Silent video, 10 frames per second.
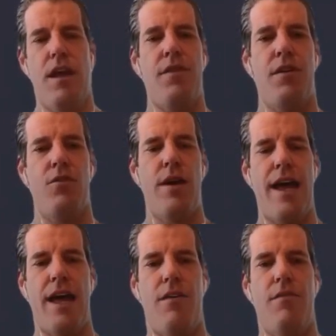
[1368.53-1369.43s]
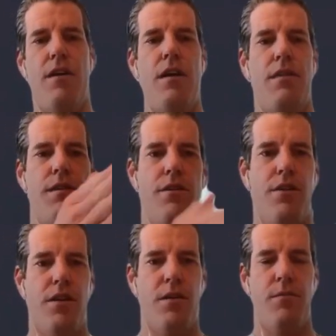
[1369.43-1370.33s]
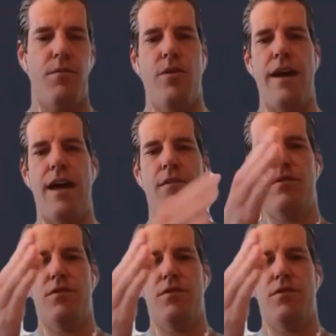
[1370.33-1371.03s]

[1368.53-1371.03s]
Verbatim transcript: and then you have ethereum you have